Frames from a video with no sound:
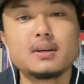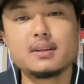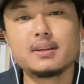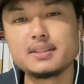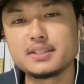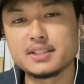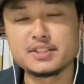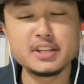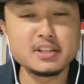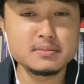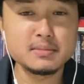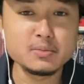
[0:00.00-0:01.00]
Ladies and
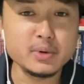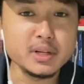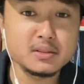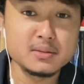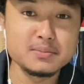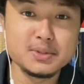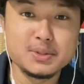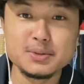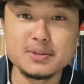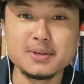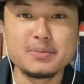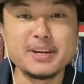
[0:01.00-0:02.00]
gentlemen, welcome
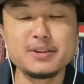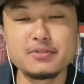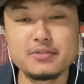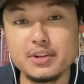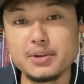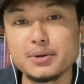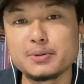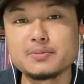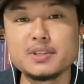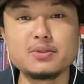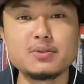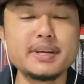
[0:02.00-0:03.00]
to a brand new video.
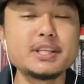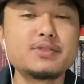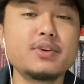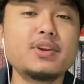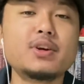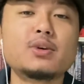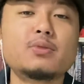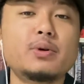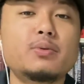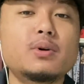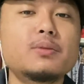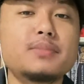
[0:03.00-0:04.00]
In today's video, we
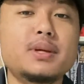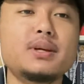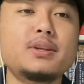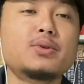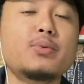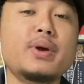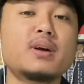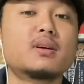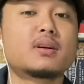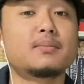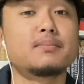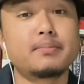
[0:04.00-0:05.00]
will be doing a
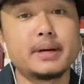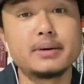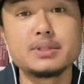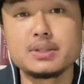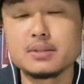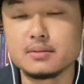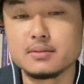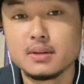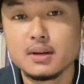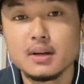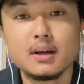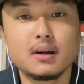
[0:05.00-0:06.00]
comparison
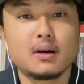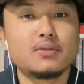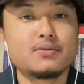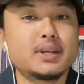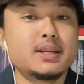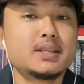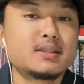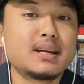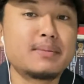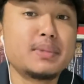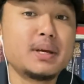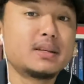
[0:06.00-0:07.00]
of the
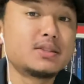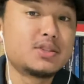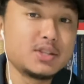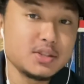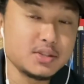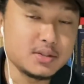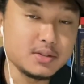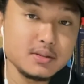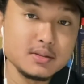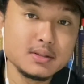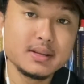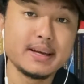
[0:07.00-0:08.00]
Islamic
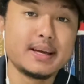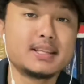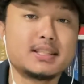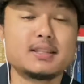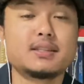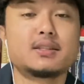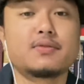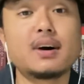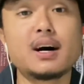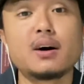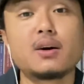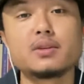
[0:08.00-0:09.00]
Jesus as it is
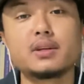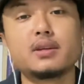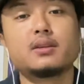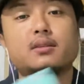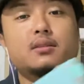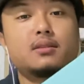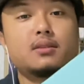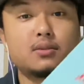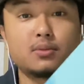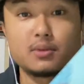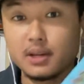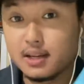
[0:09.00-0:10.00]
found in the
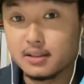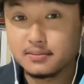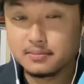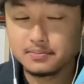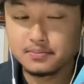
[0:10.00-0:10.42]
Quran,